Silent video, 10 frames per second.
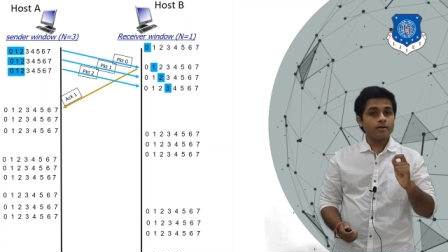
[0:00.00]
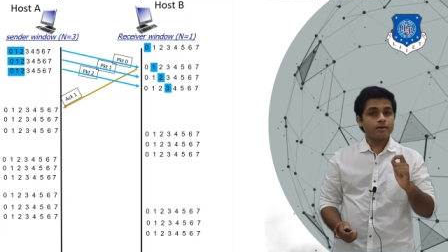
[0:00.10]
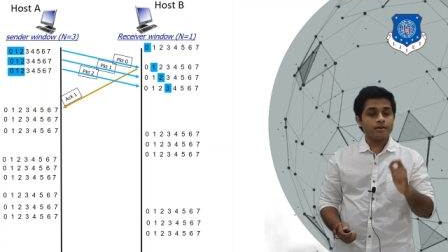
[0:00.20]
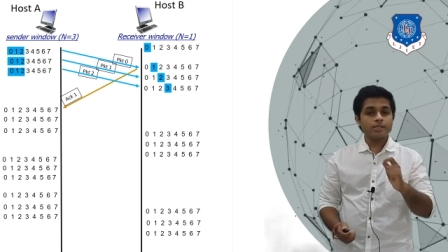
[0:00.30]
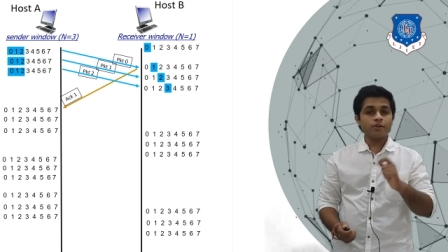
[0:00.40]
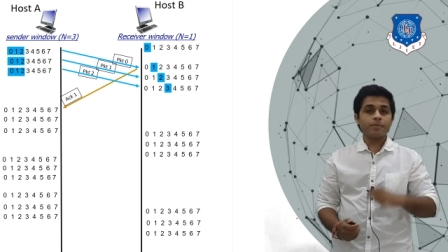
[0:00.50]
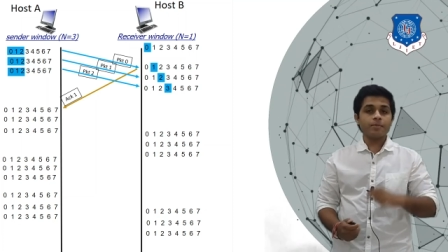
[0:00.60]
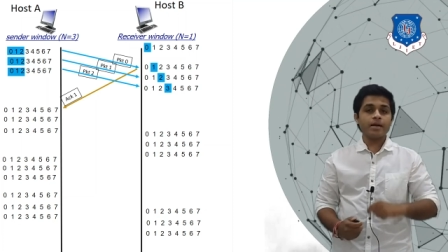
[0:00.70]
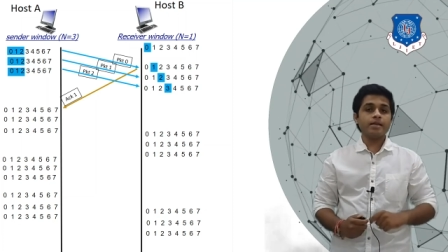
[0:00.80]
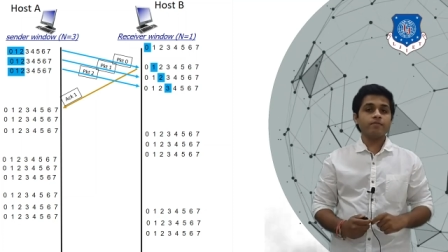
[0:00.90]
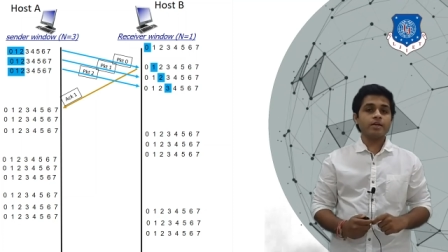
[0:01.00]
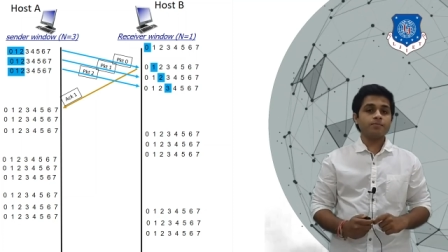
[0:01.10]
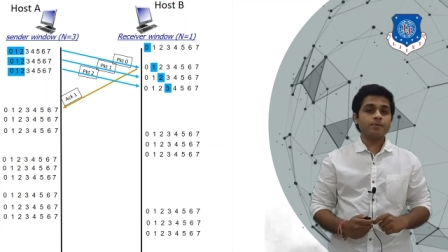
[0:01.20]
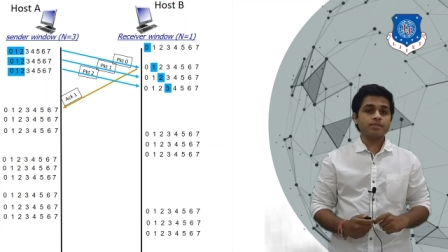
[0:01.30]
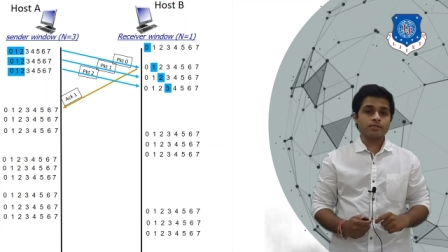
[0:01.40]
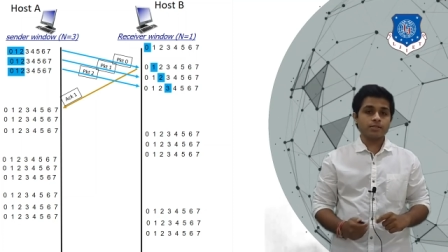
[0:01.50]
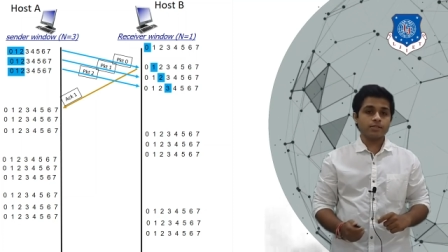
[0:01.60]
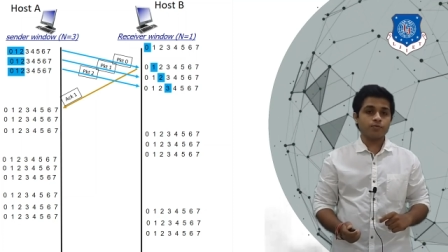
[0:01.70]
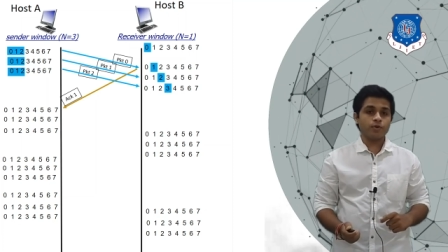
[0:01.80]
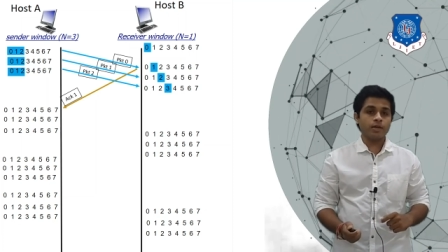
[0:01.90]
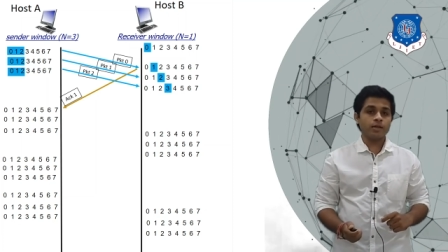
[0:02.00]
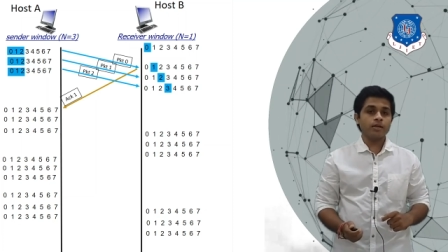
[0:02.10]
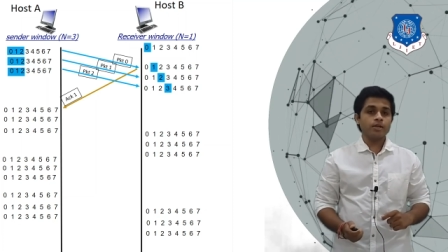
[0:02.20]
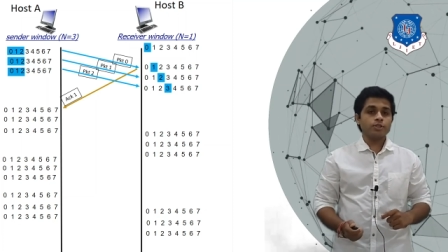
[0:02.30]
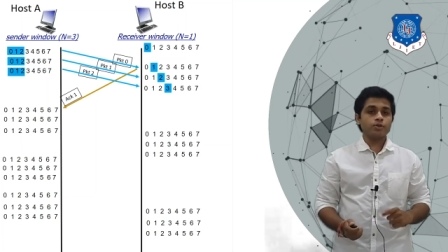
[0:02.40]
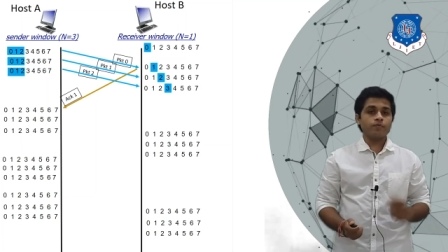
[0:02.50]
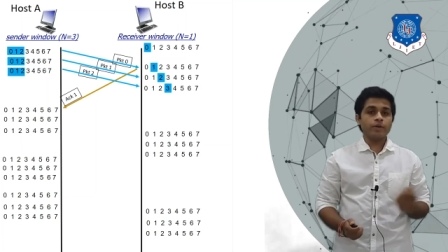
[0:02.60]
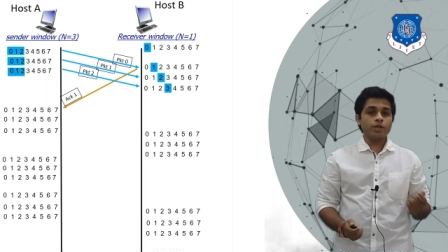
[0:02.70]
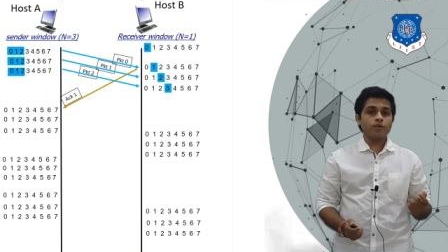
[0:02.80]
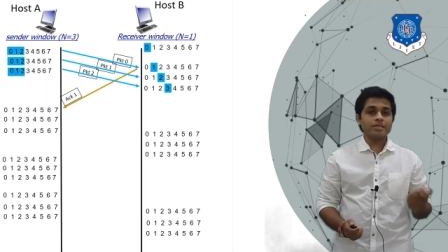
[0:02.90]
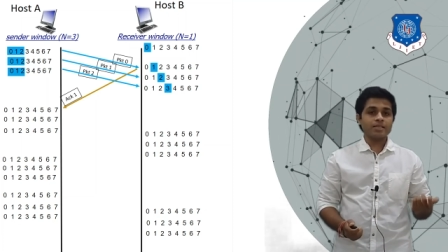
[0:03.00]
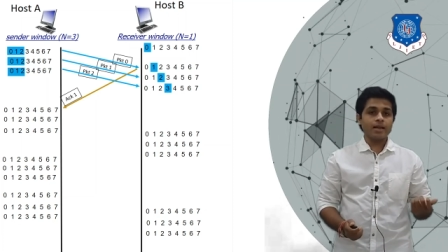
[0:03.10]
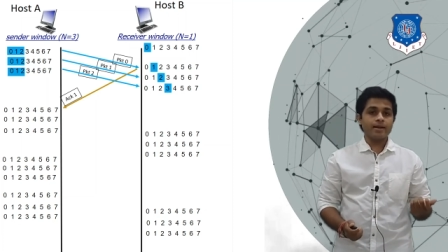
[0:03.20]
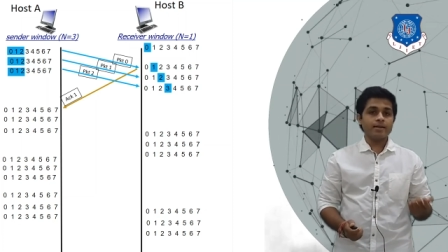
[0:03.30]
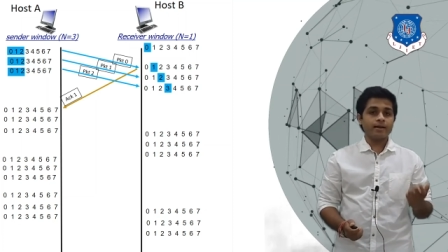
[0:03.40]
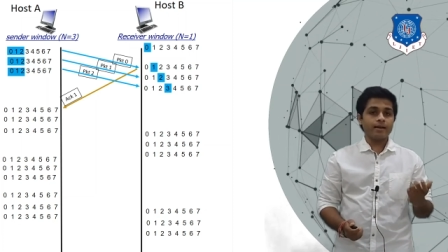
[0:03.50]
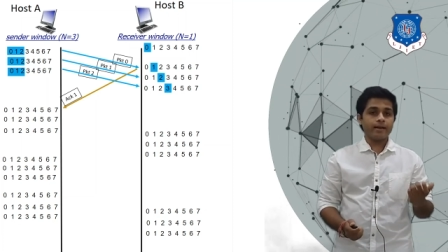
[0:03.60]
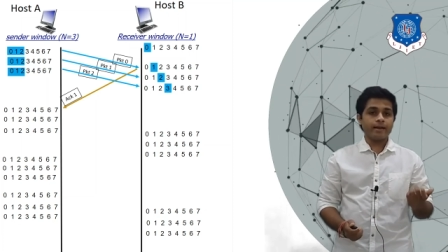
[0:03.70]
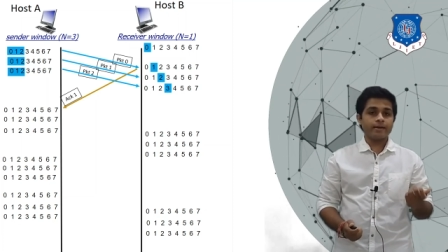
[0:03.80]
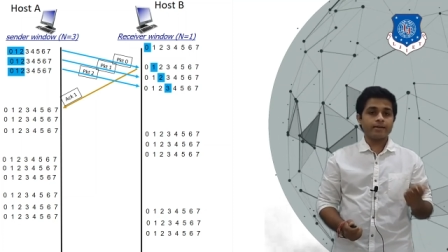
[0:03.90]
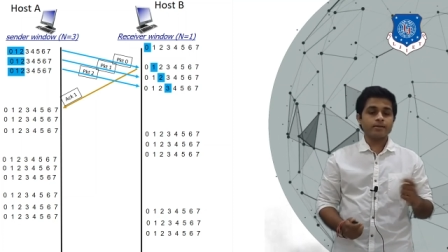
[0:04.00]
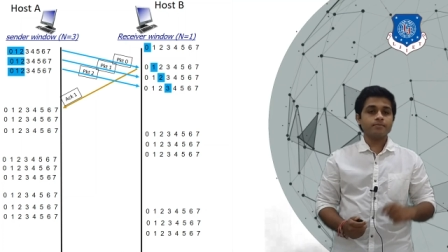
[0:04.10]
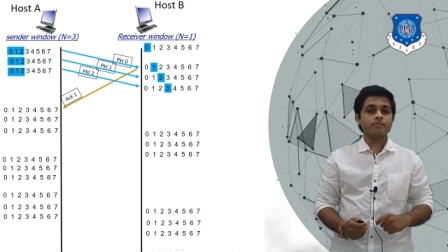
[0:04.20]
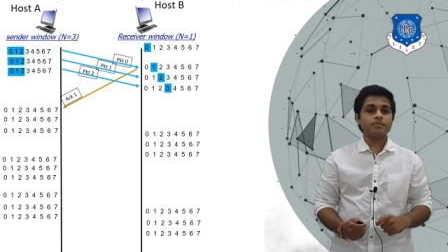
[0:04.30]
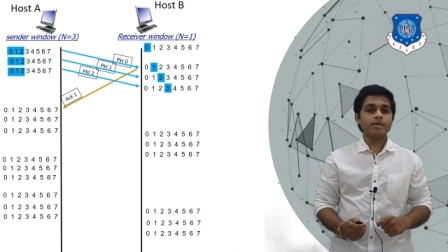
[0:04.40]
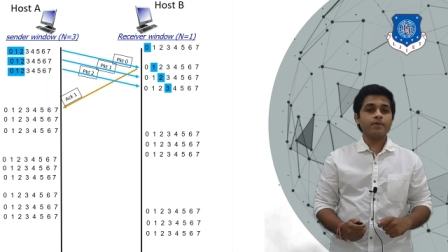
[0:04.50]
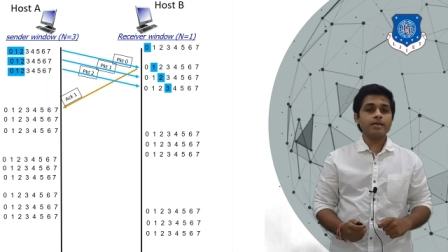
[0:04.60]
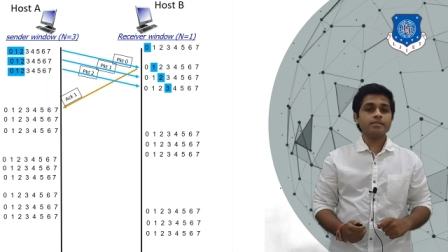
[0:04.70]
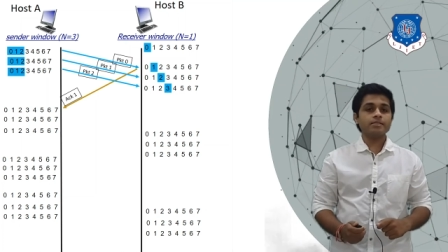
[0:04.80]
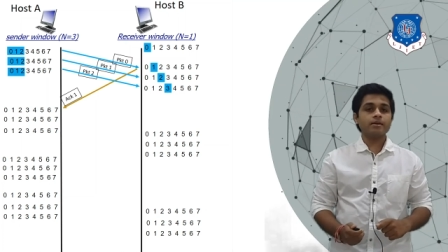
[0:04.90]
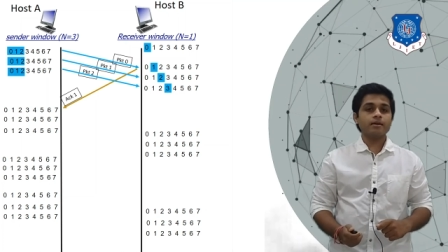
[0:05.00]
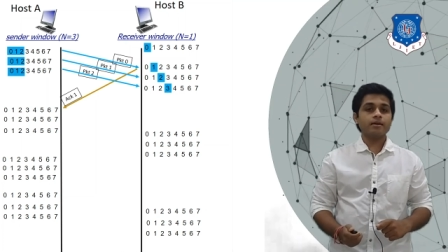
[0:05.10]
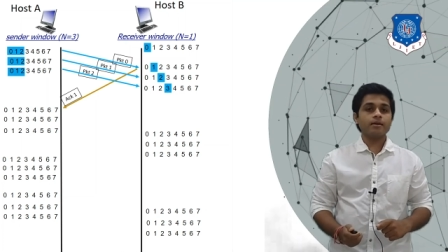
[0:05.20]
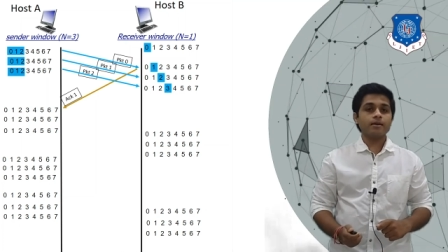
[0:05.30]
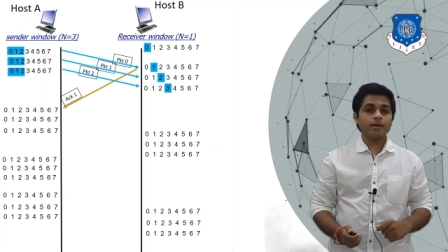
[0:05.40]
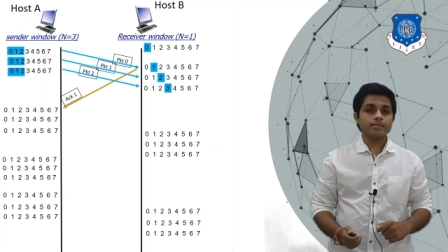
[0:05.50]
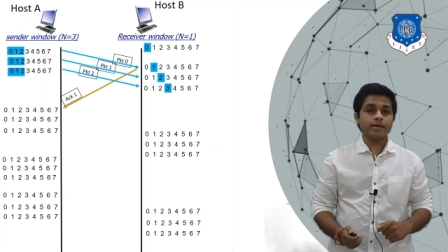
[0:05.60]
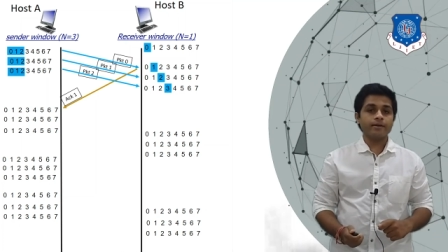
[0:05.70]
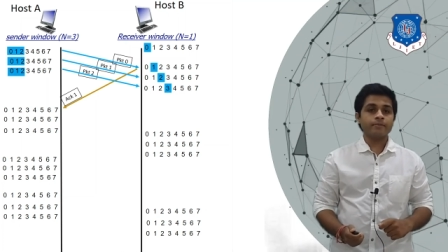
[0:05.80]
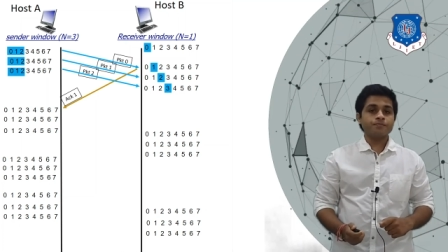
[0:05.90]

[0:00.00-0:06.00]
received by device B successfully, so window will slide at device A side